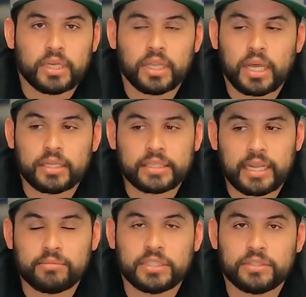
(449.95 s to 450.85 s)
A lot of
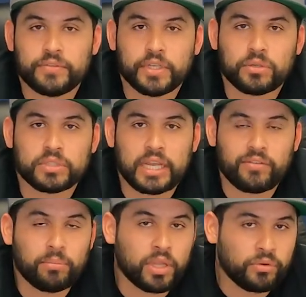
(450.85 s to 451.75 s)
times these vehicles
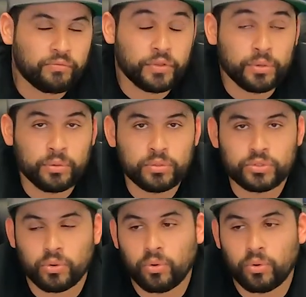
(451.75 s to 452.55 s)
have a blown fuse